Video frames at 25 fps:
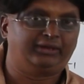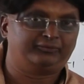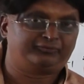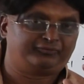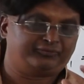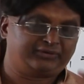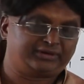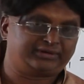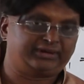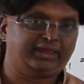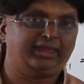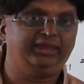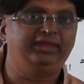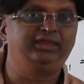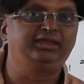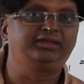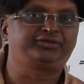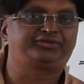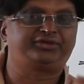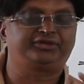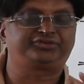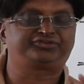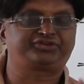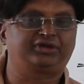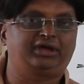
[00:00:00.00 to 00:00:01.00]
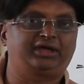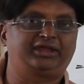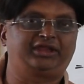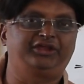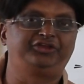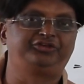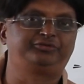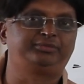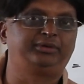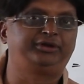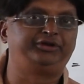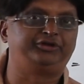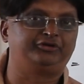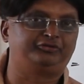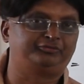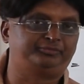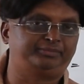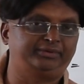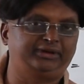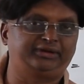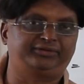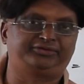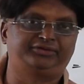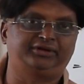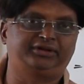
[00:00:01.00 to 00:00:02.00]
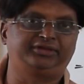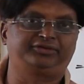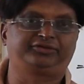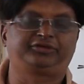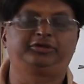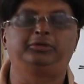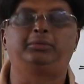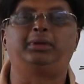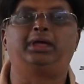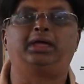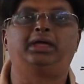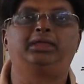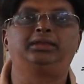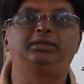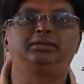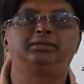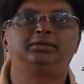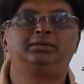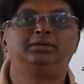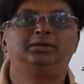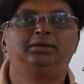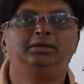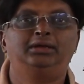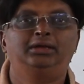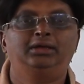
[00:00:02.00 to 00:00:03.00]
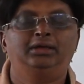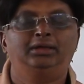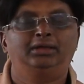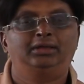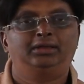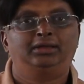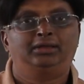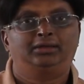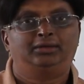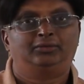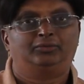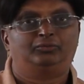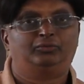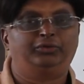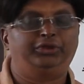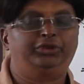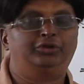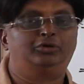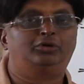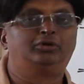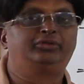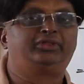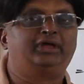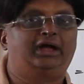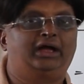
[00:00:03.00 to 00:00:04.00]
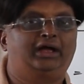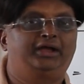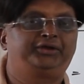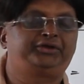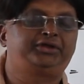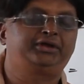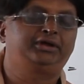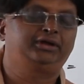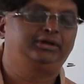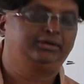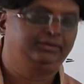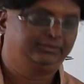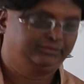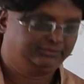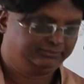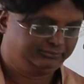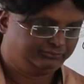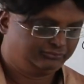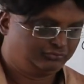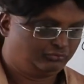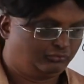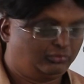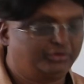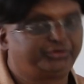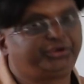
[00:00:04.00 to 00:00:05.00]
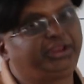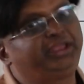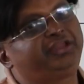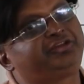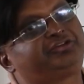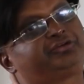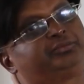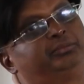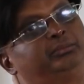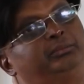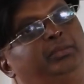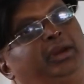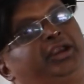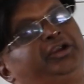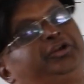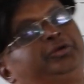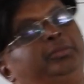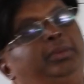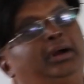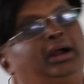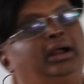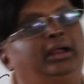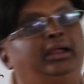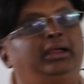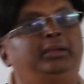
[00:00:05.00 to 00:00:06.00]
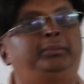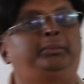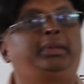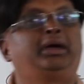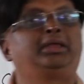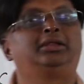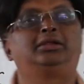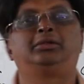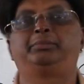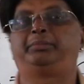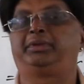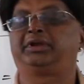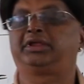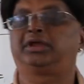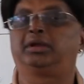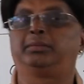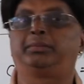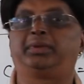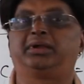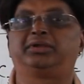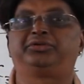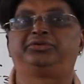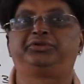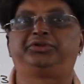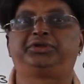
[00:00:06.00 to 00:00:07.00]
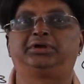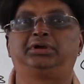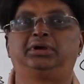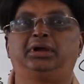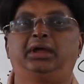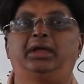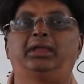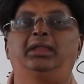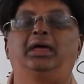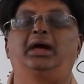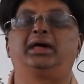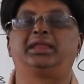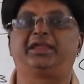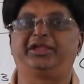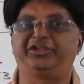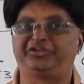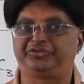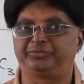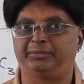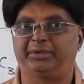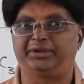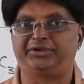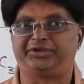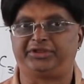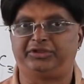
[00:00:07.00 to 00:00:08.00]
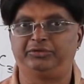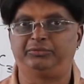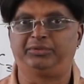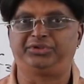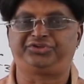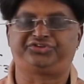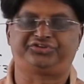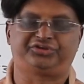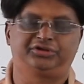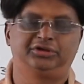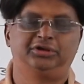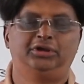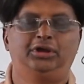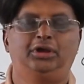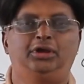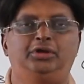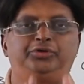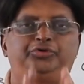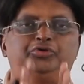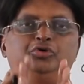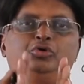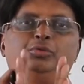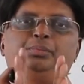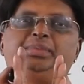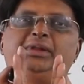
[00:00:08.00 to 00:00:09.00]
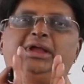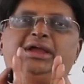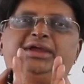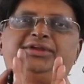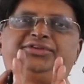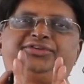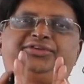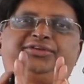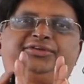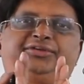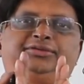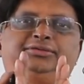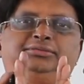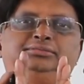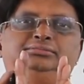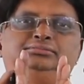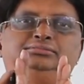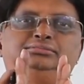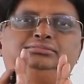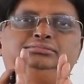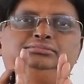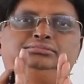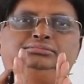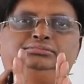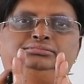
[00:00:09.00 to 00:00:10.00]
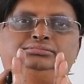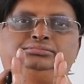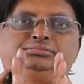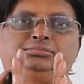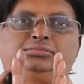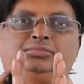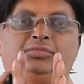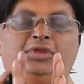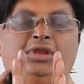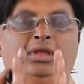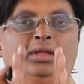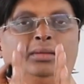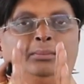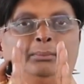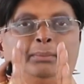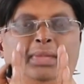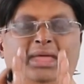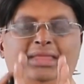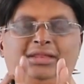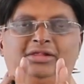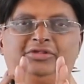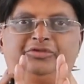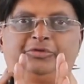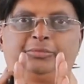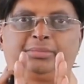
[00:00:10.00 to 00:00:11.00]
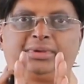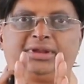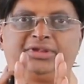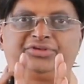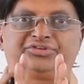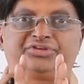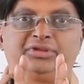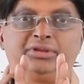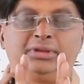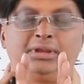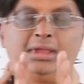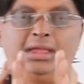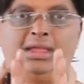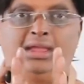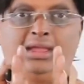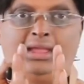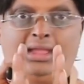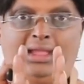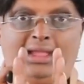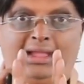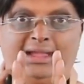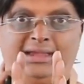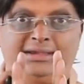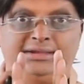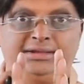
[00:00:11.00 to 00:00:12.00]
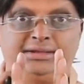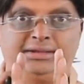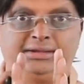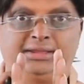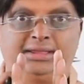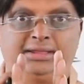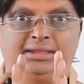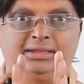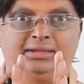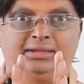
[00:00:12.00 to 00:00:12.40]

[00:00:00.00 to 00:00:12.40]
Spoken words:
for any such arrangement of plates that is given, we know that what is meant by a parallel plate capacitor, an arrangement in which two plates, parallel separation and